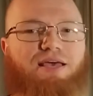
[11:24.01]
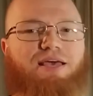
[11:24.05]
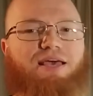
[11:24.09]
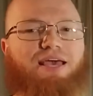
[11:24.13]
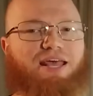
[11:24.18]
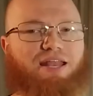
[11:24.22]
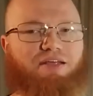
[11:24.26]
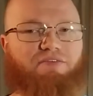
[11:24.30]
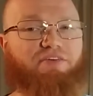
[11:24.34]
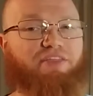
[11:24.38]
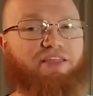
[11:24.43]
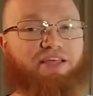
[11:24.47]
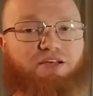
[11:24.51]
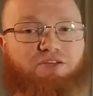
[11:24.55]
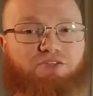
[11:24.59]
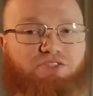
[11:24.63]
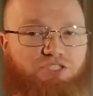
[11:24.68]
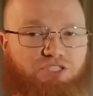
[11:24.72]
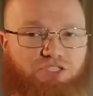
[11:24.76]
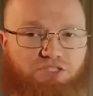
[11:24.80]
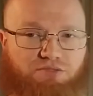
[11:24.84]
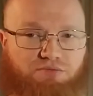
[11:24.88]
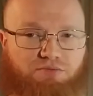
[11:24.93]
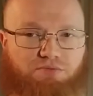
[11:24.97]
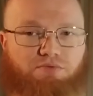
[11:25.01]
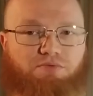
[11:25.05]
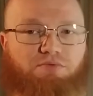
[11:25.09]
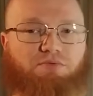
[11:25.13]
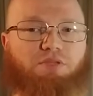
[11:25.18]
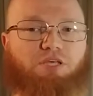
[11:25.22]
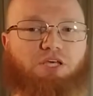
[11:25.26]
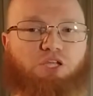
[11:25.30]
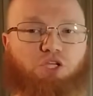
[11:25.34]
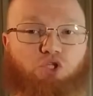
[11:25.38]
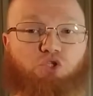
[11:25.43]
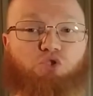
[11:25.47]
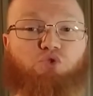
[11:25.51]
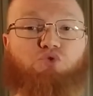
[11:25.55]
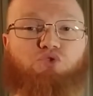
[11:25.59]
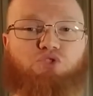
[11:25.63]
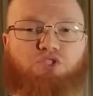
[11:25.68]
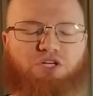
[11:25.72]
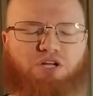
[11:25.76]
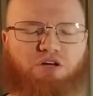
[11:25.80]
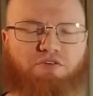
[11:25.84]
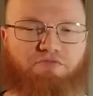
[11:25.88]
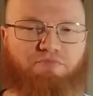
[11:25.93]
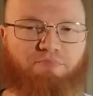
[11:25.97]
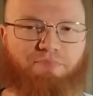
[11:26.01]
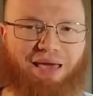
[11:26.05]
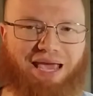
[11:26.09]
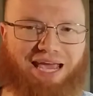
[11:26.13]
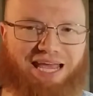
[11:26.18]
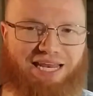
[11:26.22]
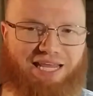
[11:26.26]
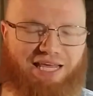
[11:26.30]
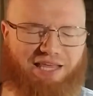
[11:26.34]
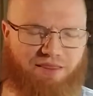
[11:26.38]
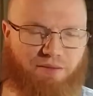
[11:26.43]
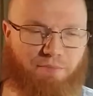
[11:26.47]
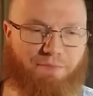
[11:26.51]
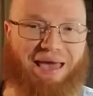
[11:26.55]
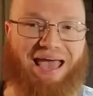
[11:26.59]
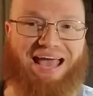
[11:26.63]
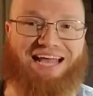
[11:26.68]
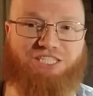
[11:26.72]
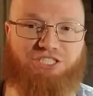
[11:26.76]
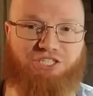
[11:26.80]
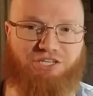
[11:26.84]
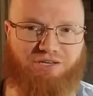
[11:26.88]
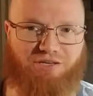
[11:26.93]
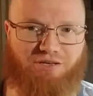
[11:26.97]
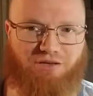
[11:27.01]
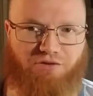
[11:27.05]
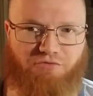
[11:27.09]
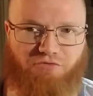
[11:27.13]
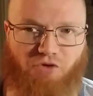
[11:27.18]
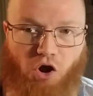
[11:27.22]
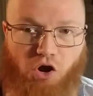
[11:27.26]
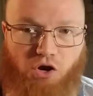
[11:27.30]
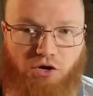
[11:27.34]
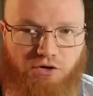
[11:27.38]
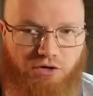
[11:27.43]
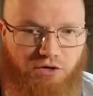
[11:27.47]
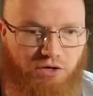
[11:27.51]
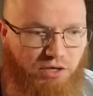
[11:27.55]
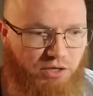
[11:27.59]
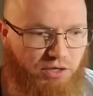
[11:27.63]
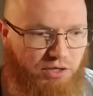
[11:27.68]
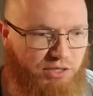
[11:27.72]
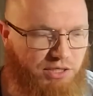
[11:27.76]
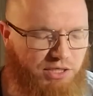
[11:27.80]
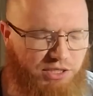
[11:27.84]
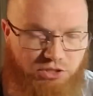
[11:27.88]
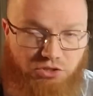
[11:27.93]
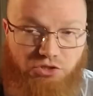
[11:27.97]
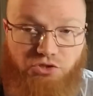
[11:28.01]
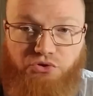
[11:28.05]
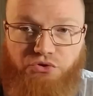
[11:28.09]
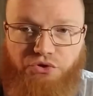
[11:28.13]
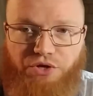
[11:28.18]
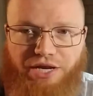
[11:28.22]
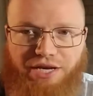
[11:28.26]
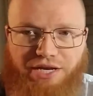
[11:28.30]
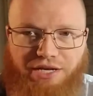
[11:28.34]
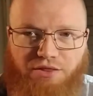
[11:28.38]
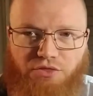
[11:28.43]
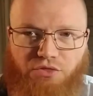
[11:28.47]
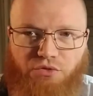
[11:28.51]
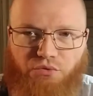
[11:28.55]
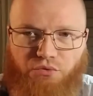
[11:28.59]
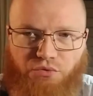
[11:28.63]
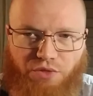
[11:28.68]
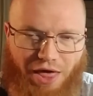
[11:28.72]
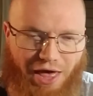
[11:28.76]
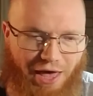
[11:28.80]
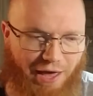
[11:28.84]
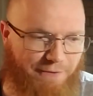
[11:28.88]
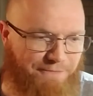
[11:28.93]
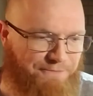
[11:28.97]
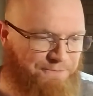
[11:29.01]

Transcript: and everything else, just the illusion of painting, the magic of art is created through that.